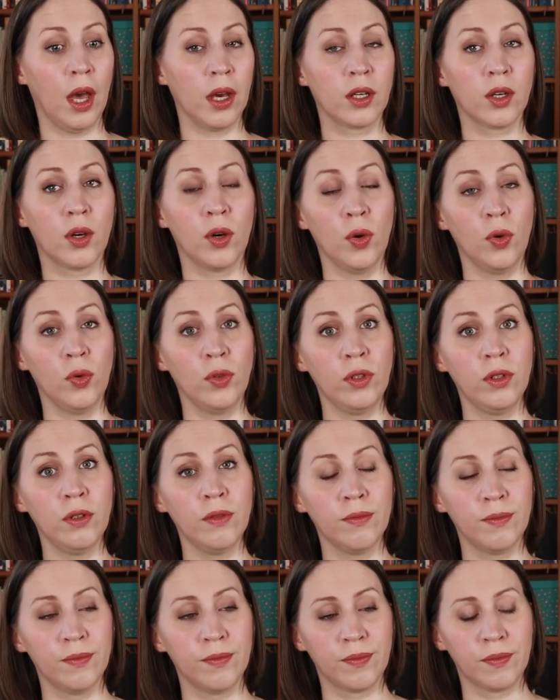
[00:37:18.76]
cone
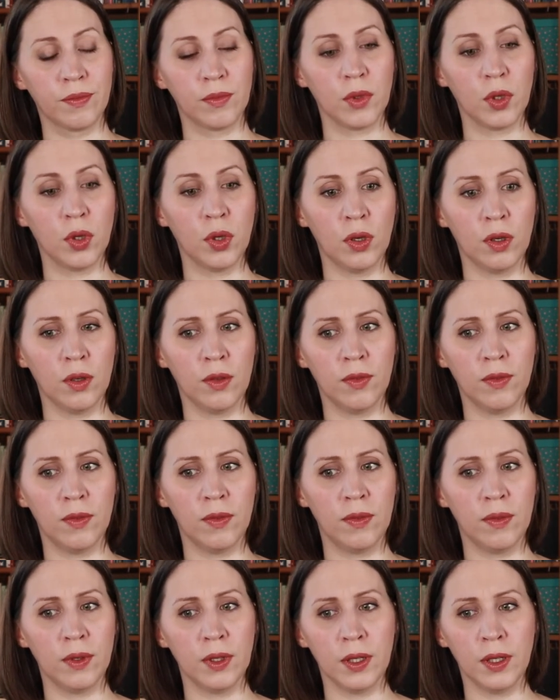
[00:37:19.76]
of
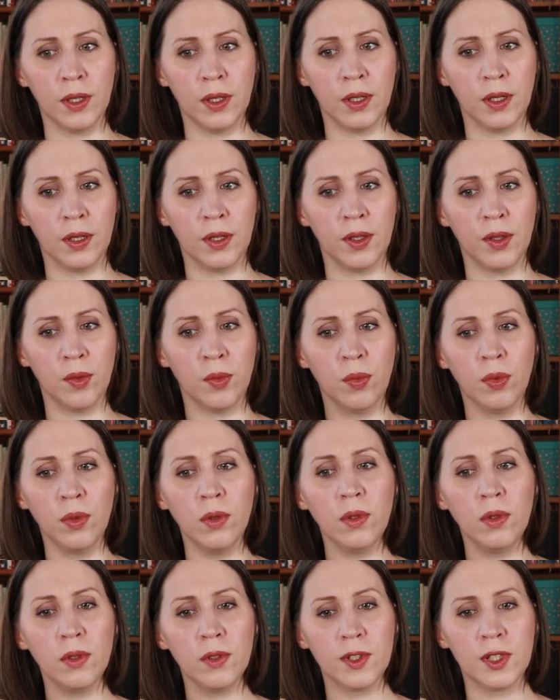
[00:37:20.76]
the
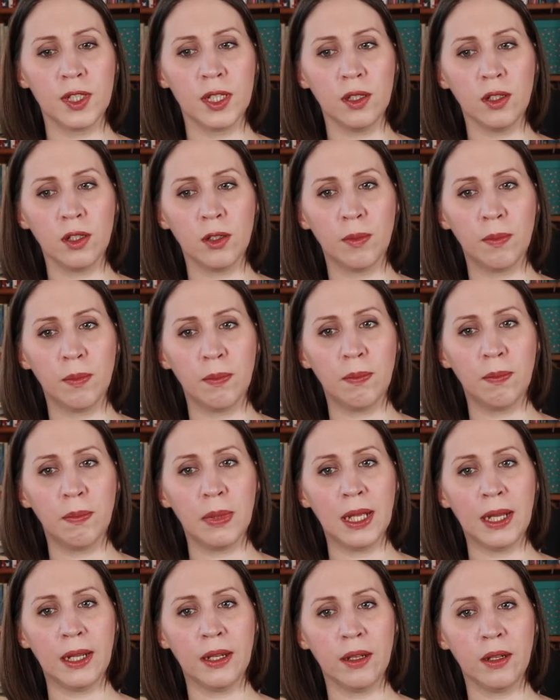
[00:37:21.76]
wool silk
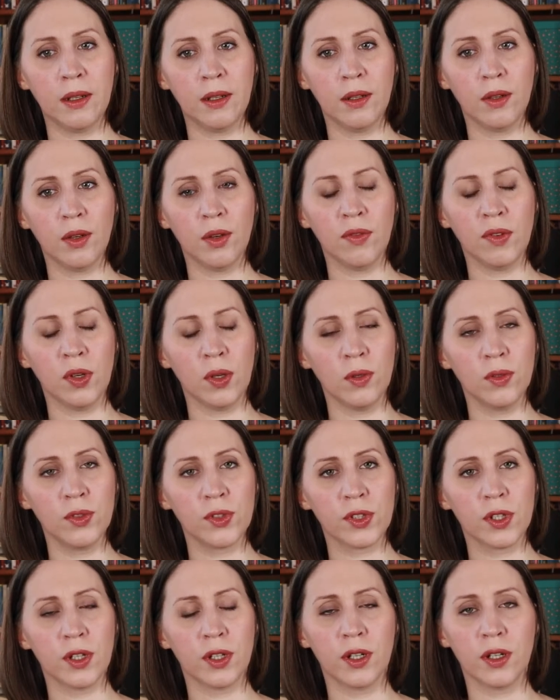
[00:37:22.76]
blend of
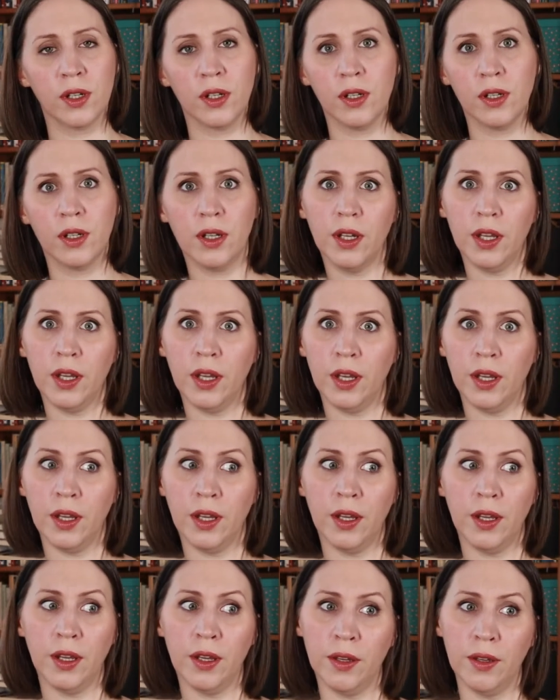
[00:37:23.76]
Holst Garn
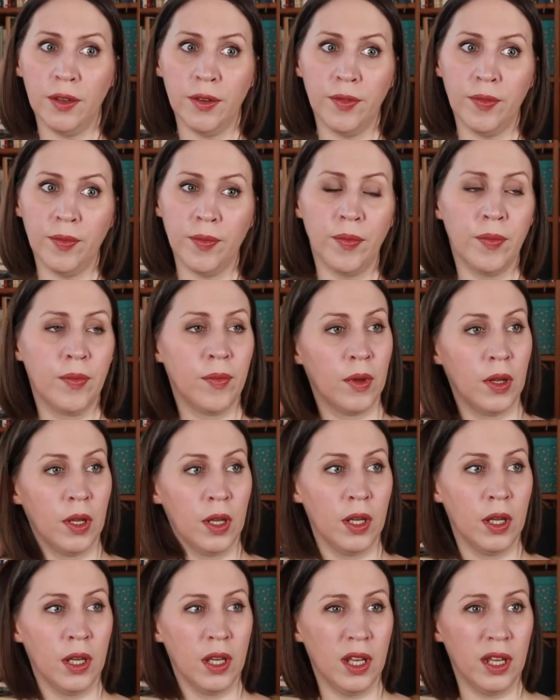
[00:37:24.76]
in
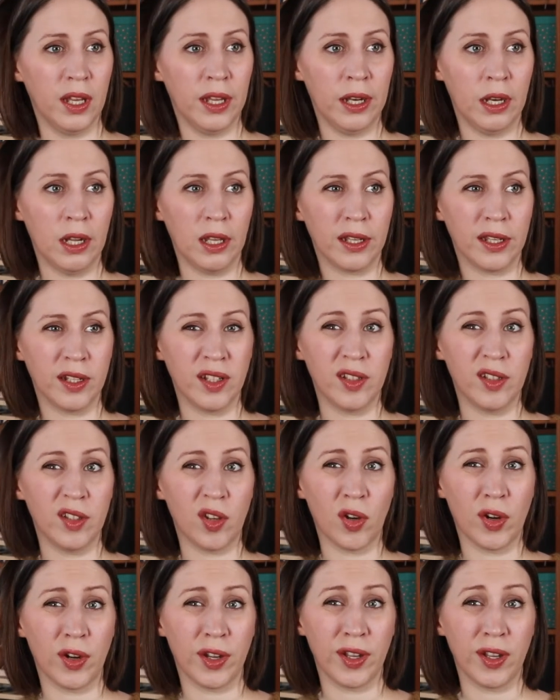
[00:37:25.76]
like a
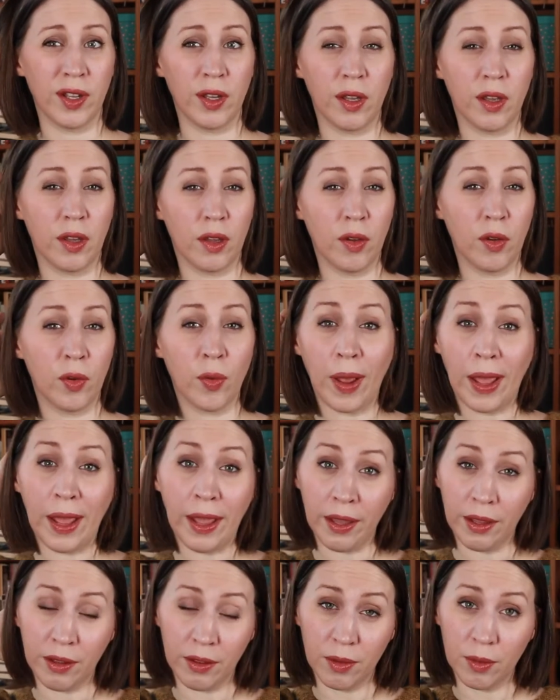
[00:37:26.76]
dark
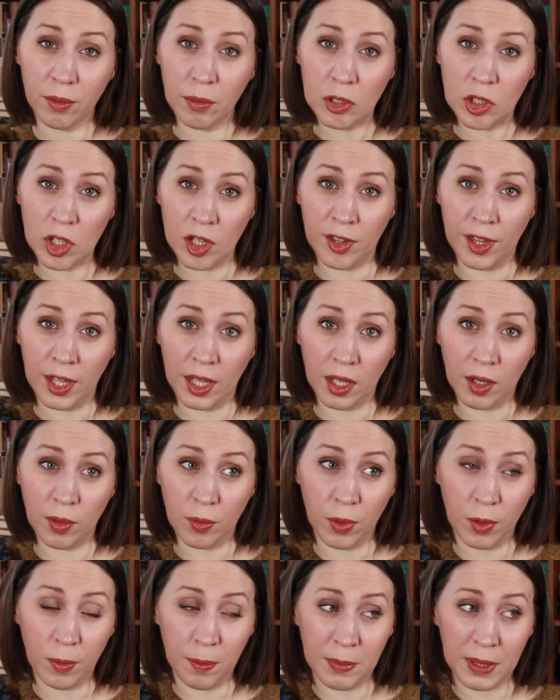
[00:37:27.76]
grey, which I think
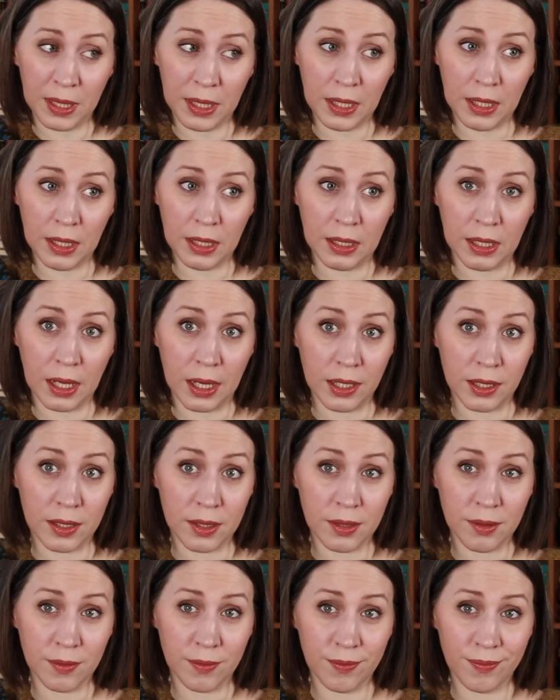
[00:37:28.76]
will be
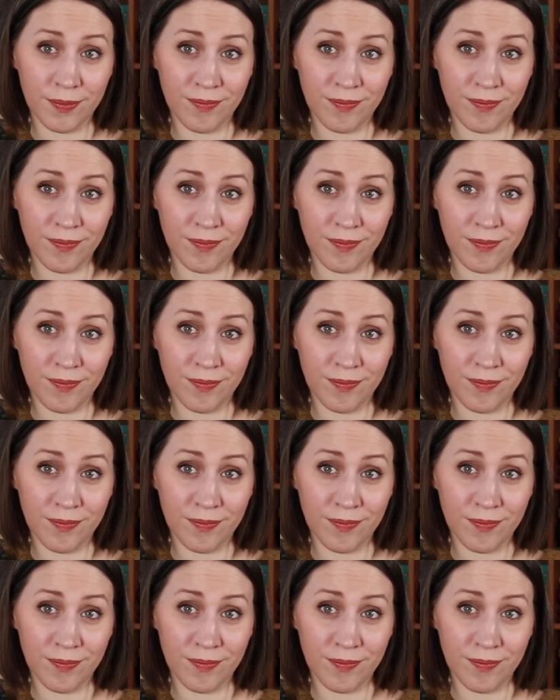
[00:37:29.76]
nice.